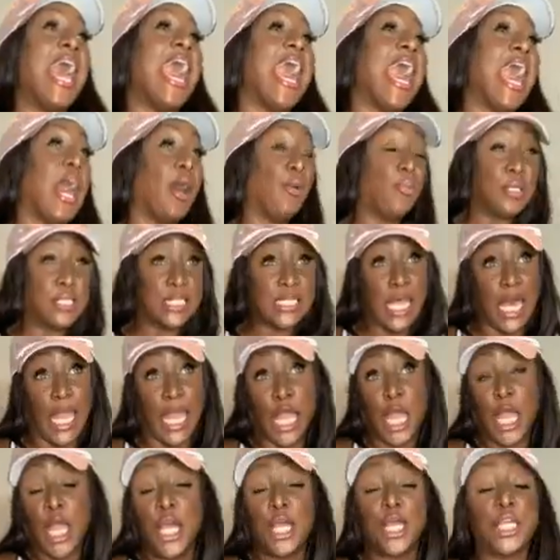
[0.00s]
I was
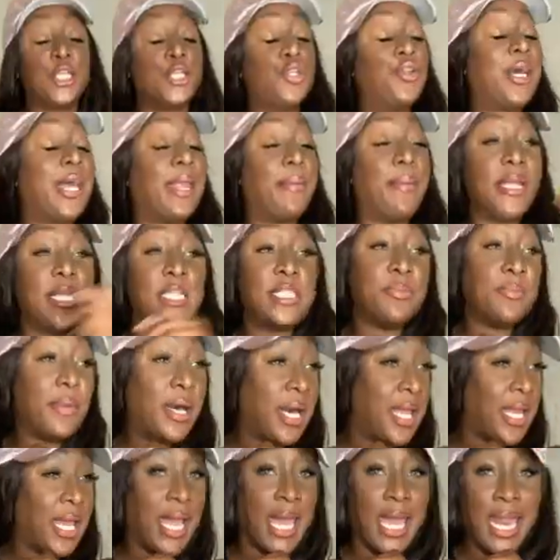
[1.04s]
like, you got to make this
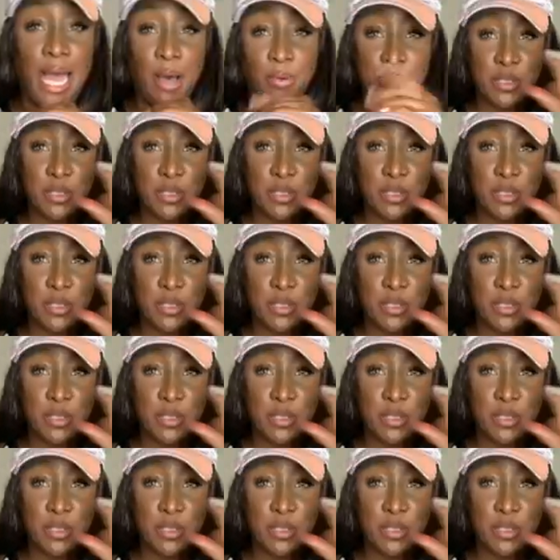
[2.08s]
money. And I was